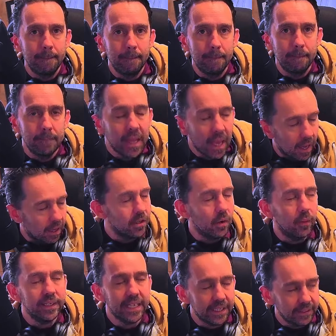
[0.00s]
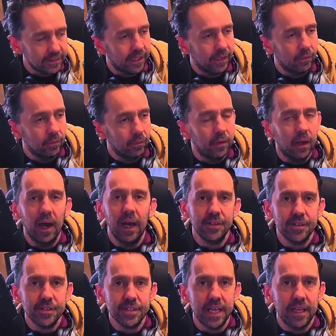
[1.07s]
Yeah, no, I get it now. I
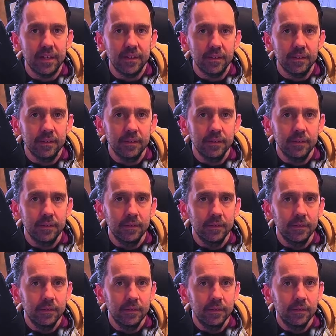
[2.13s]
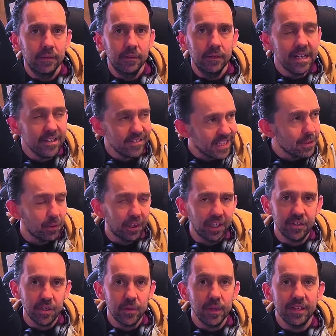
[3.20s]
understand. Instead, what they
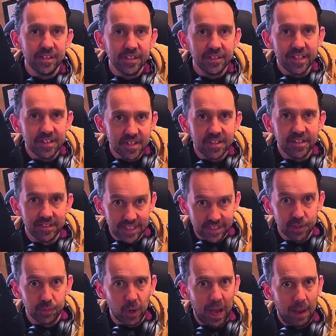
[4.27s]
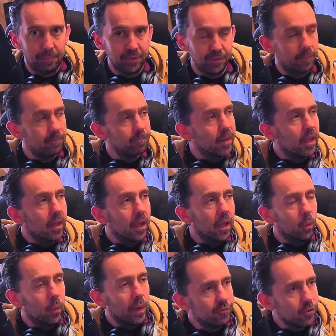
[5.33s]
do is this is this is what happens, right?
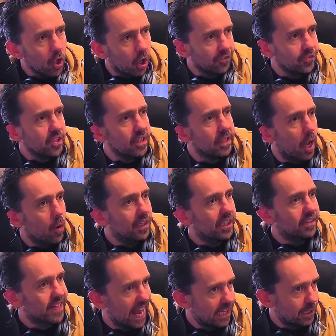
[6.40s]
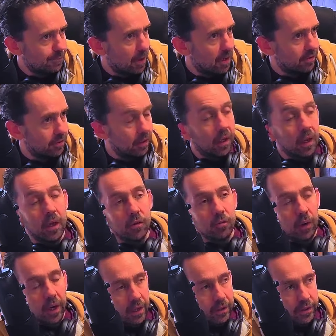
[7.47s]
We've got to lower the tax burden.
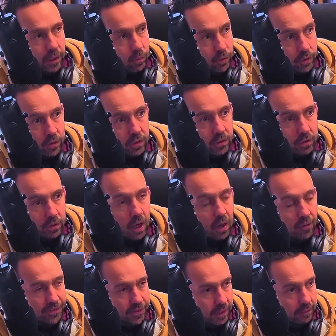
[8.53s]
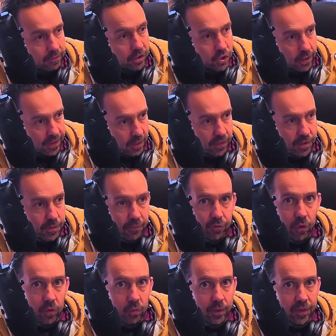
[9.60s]
Right. Okay. Well, you, you can't do that. You tried that once
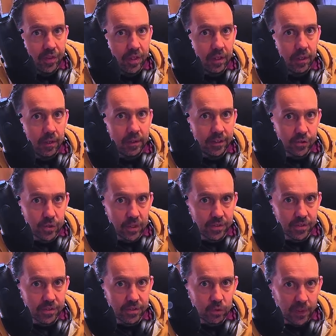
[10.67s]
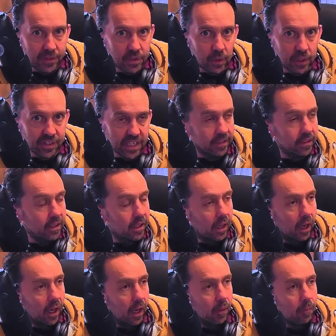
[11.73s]
before with uh, Liz Truss, Kwasi Kwarteng.
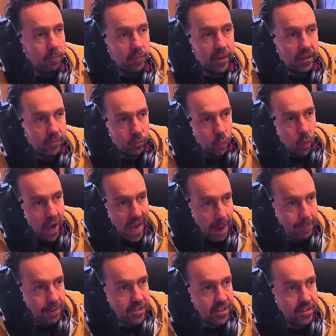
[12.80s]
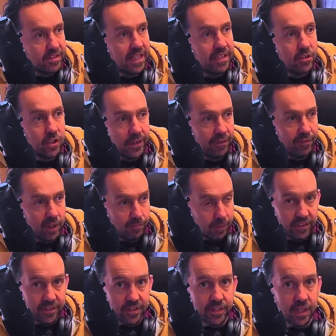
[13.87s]
Um, it, what happens is then you don't have enough money
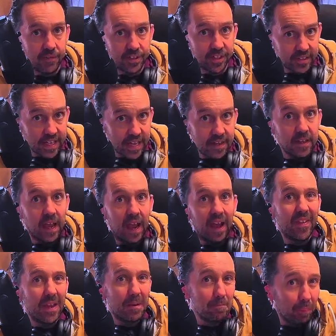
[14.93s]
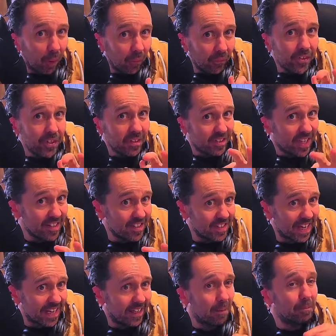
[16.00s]
to service the debt, and then bonds tend to
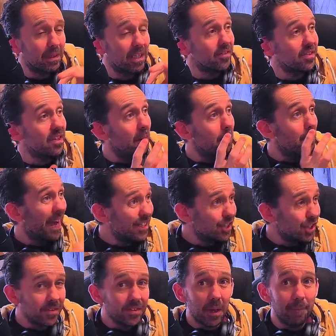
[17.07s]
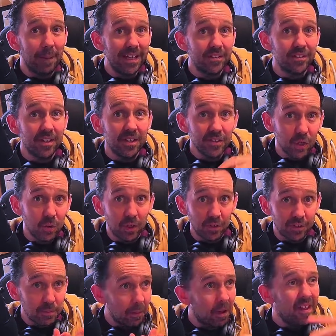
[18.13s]
tank. And because pensions are based so close to
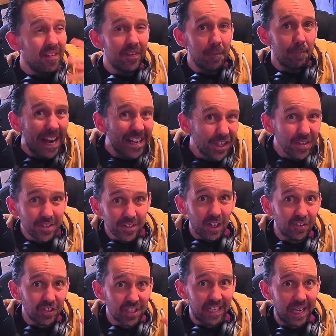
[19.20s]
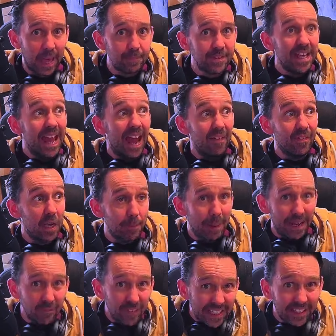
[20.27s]
bond, then pensions start to collapse, and then the Bank
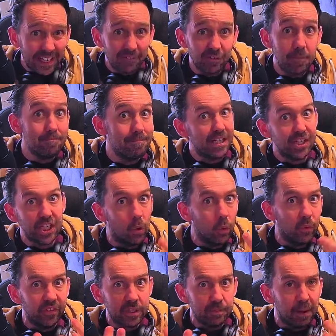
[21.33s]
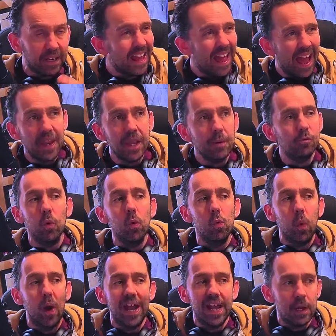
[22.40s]
of England have to magic all of this money, and then we're all
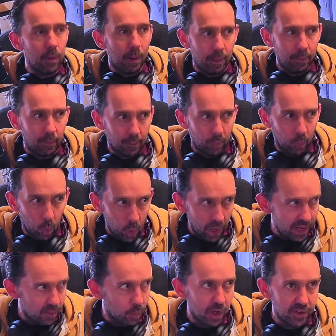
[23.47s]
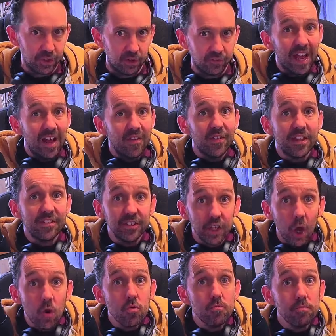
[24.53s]
way, way, way, way, way worse off. There's
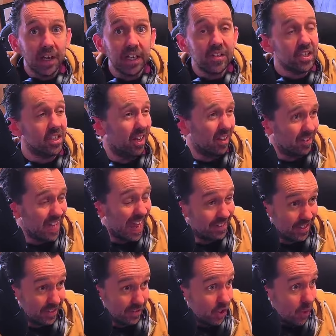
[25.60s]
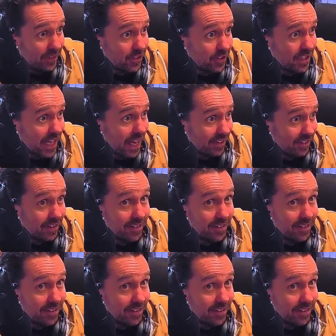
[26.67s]
no money to cut taxes. Do you understand?